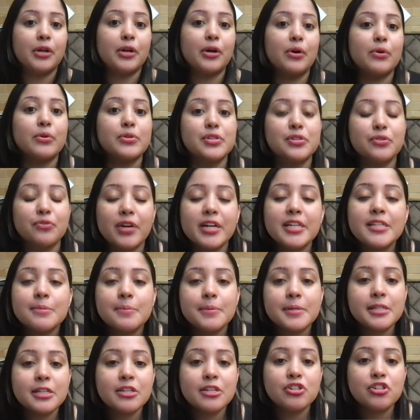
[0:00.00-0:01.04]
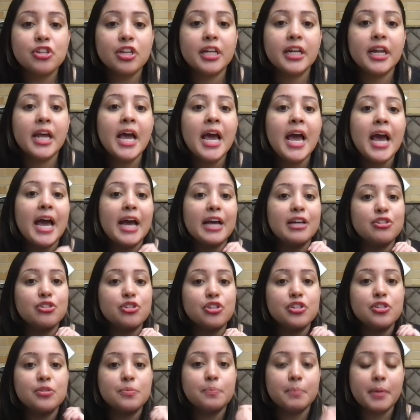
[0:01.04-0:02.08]
go into rest position and
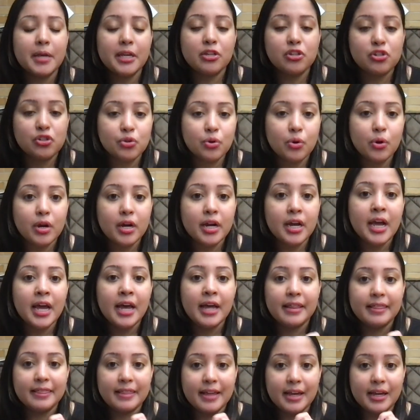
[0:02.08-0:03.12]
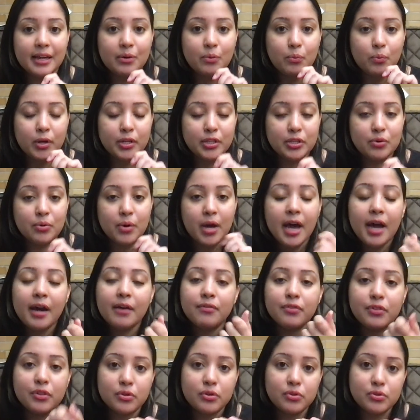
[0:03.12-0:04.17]
just make sure that when you have
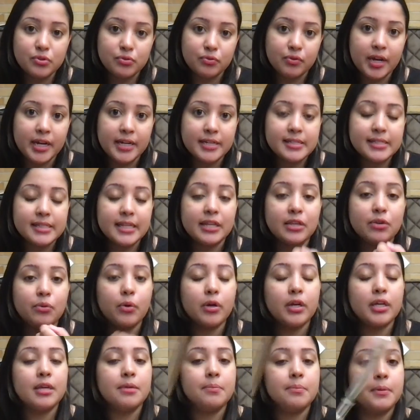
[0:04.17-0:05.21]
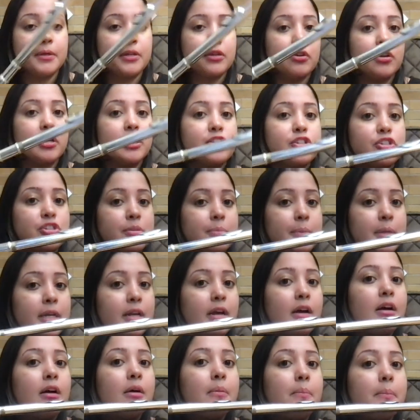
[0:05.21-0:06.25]
those rests that you are keeping your instrument
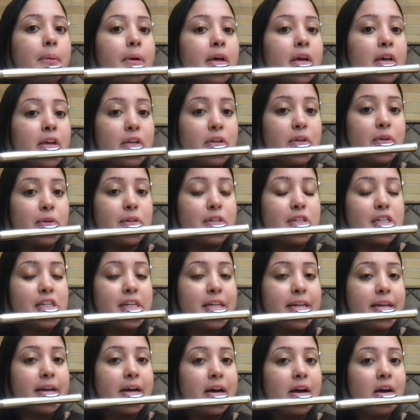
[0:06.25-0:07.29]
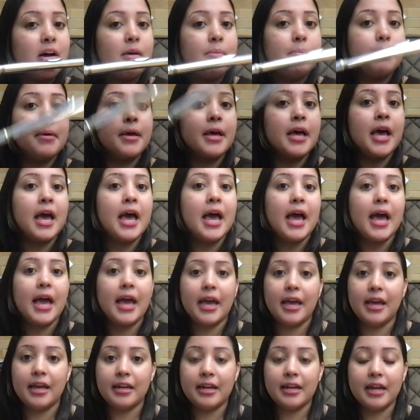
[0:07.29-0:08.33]
up, your chin up,
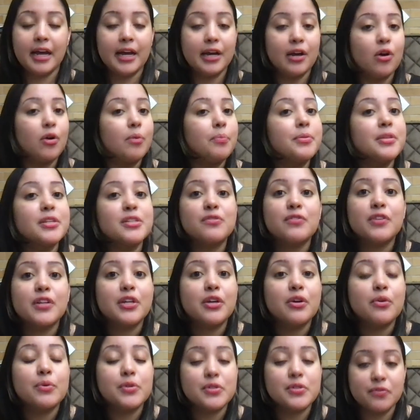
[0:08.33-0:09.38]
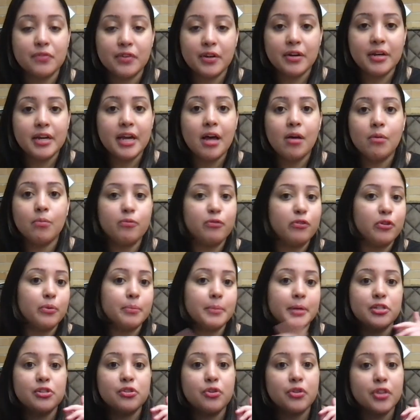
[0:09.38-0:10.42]
and I hope this video was very helpful.
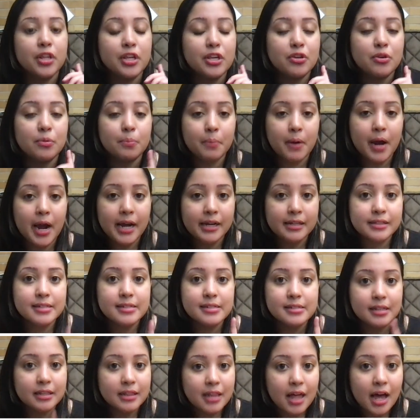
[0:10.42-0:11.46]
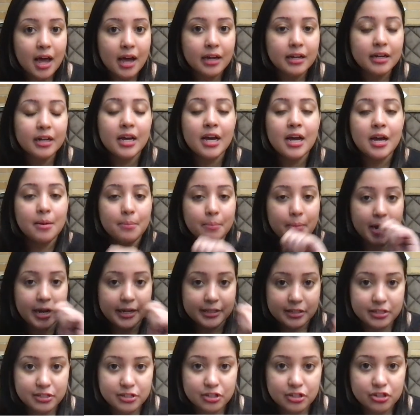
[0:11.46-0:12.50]
Make sure that you practice a lot,
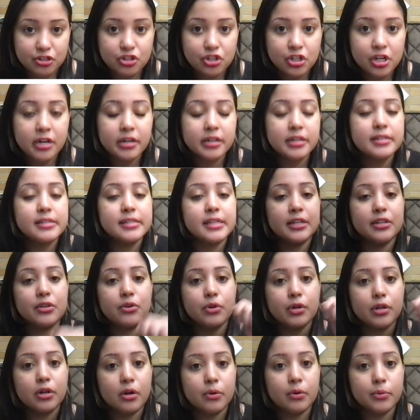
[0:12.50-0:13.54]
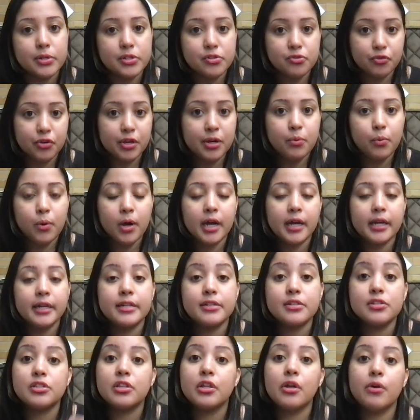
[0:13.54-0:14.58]
practice in chunks, and you can always rewind and
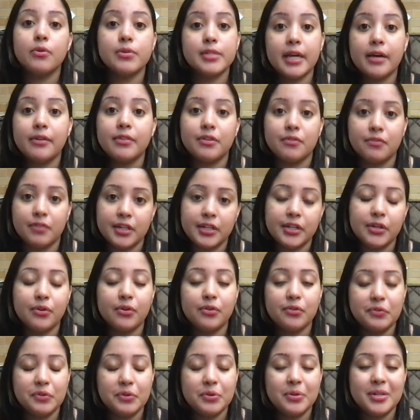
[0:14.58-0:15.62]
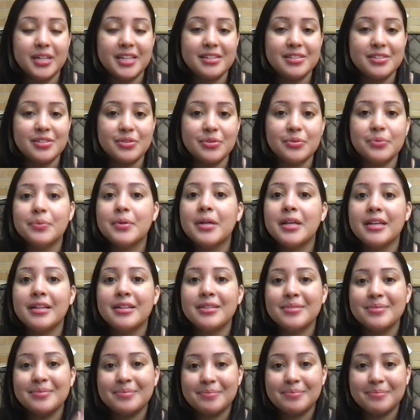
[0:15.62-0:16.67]
slow down the video if you need to.
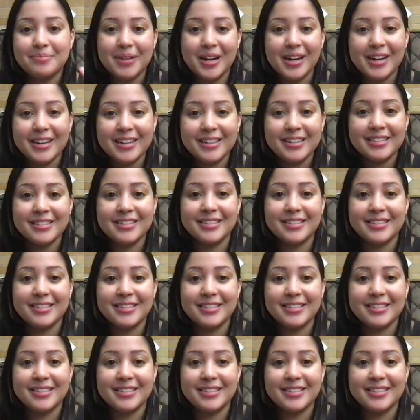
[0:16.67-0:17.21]
Bye!